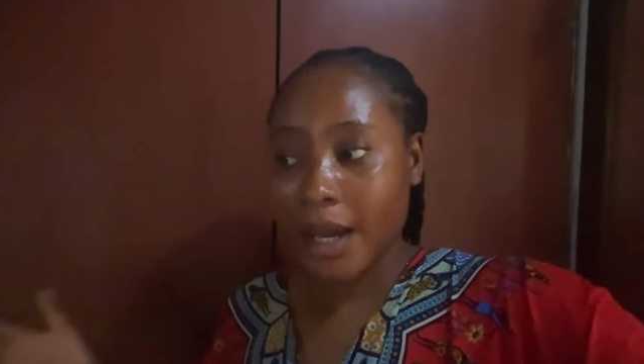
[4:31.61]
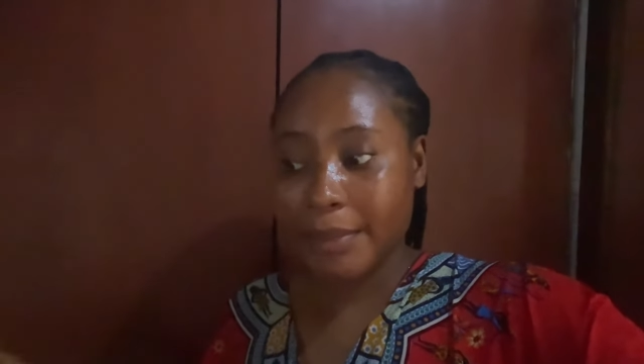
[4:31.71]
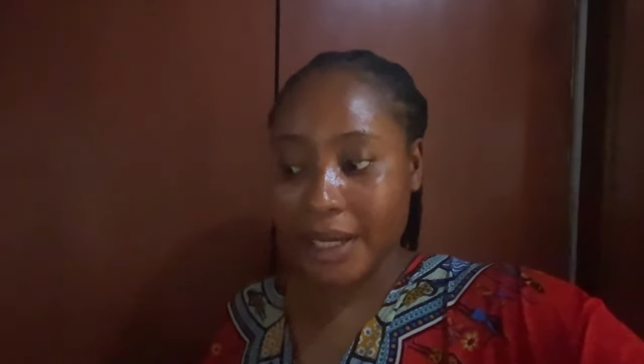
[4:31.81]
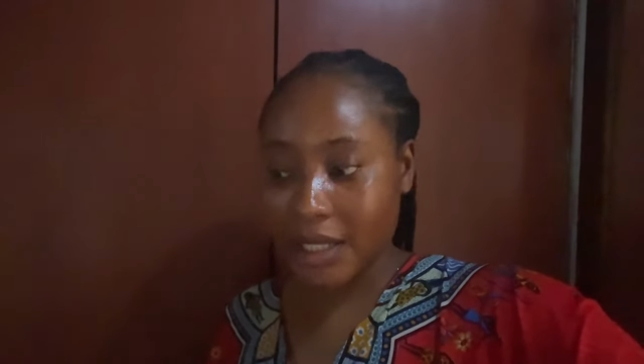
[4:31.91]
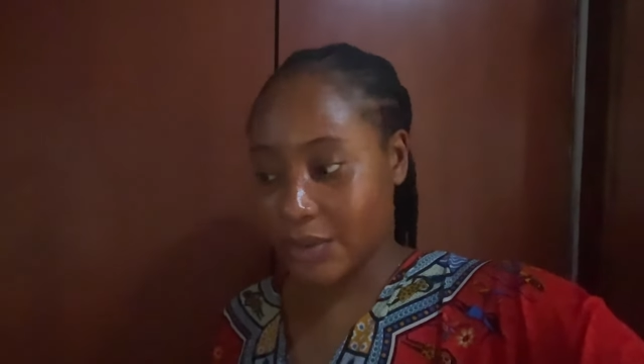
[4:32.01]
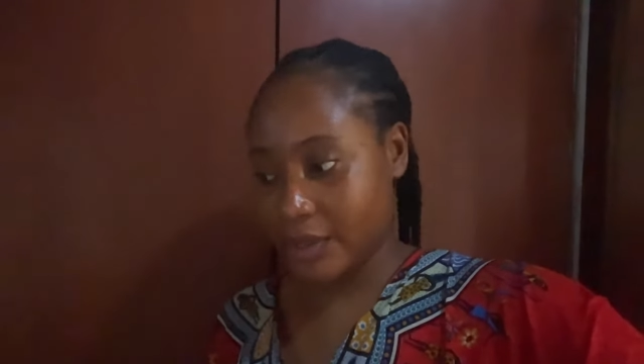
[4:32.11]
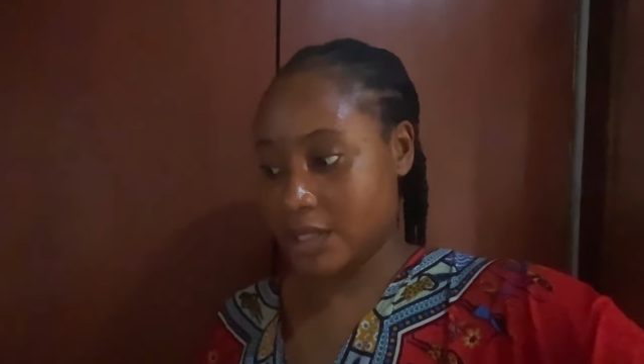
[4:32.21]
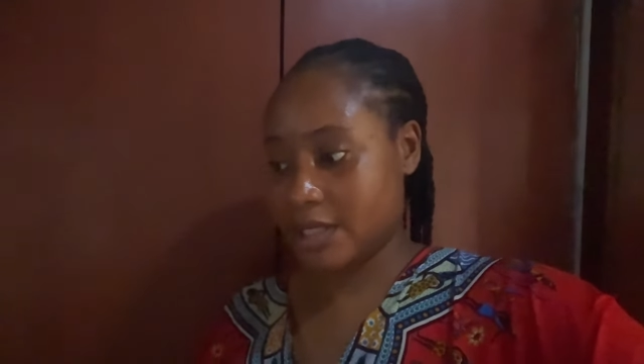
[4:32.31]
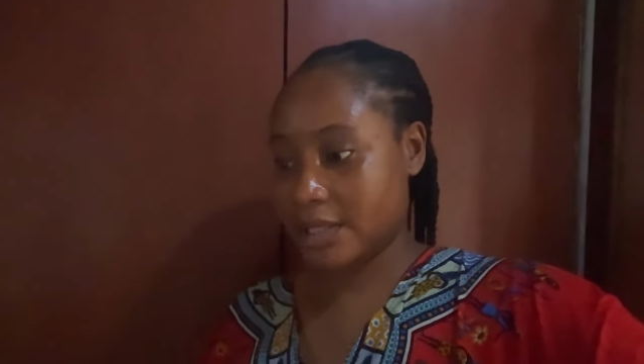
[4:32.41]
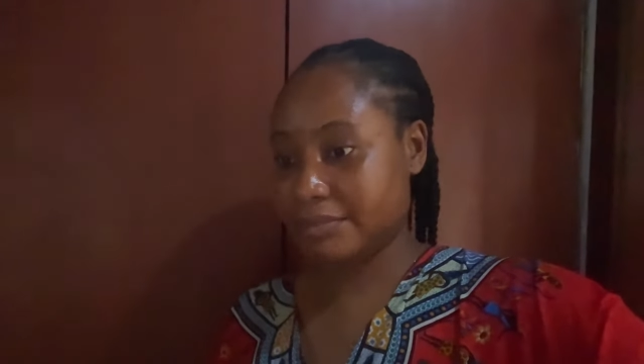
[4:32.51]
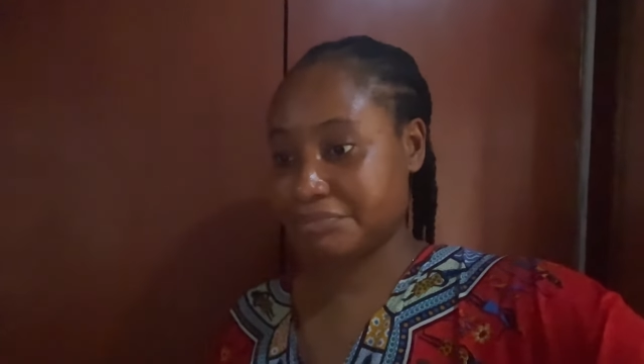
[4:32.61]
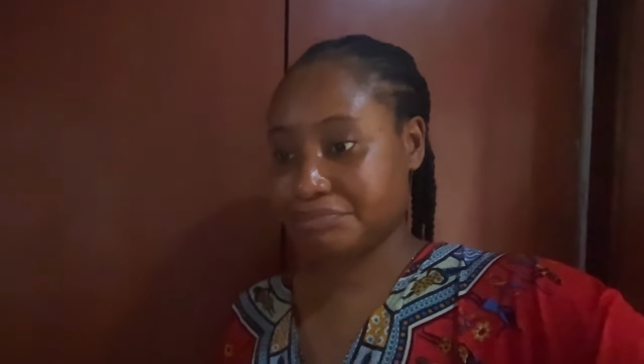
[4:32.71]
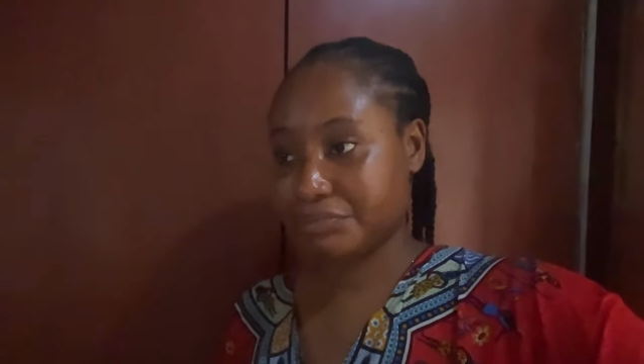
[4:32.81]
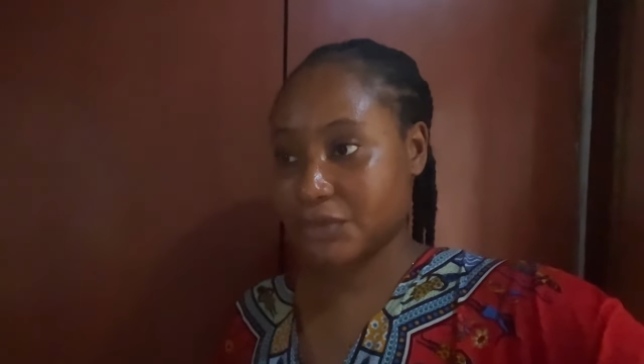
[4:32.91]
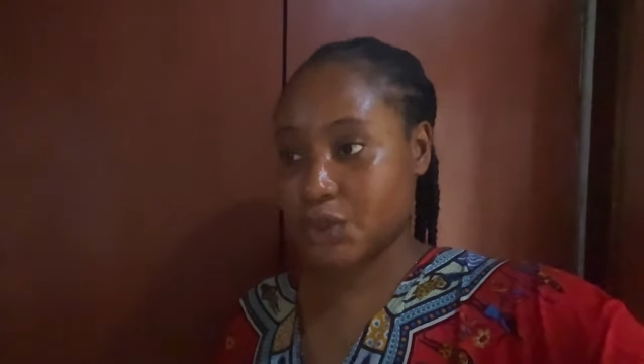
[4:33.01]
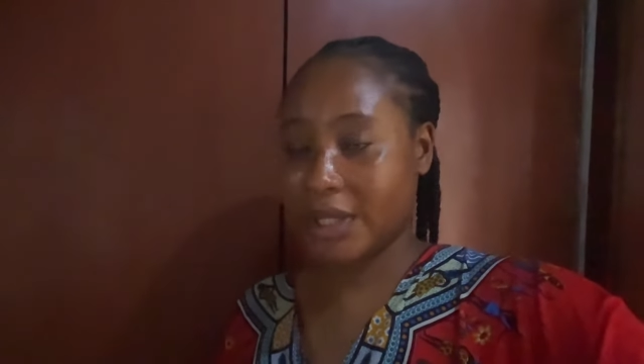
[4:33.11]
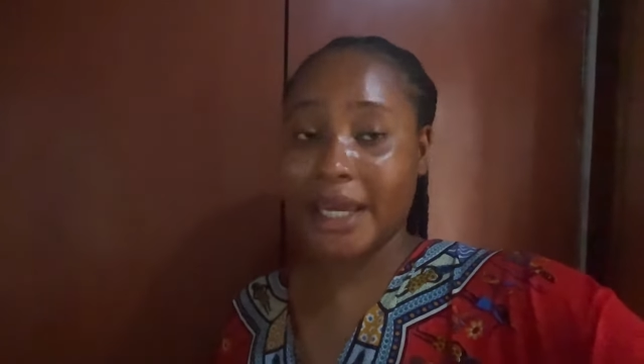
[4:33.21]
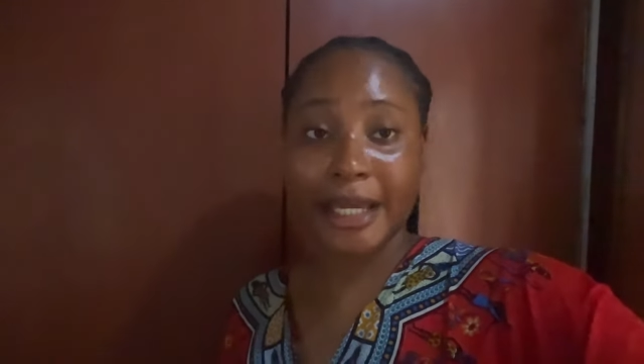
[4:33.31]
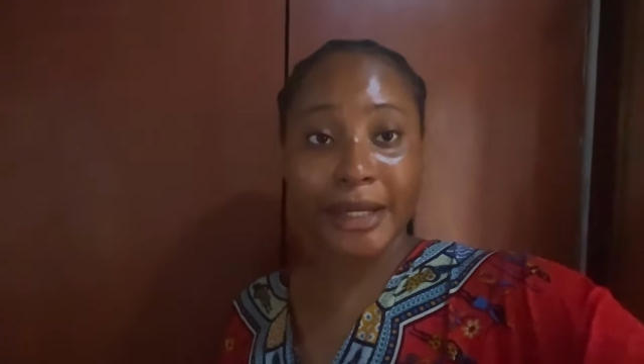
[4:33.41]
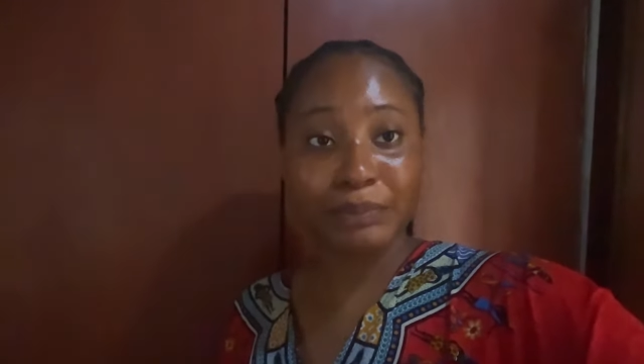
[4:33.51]
But anyways,
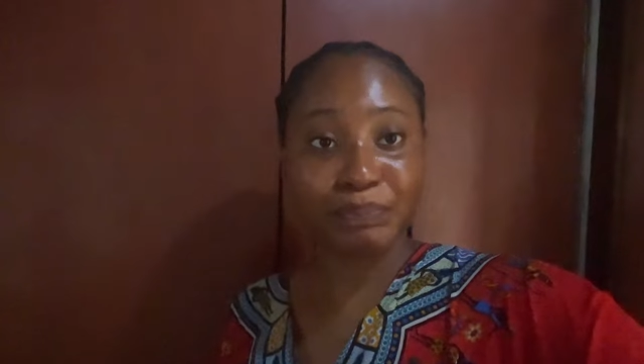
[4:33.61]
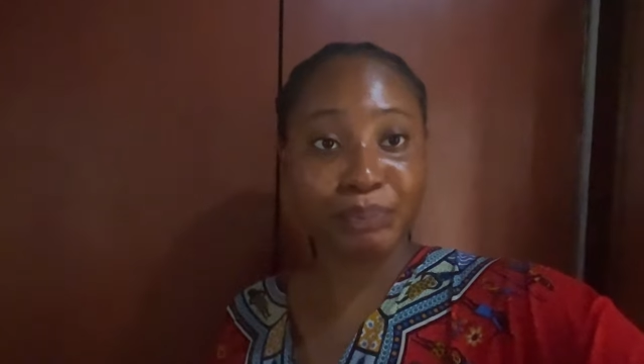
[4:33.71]
today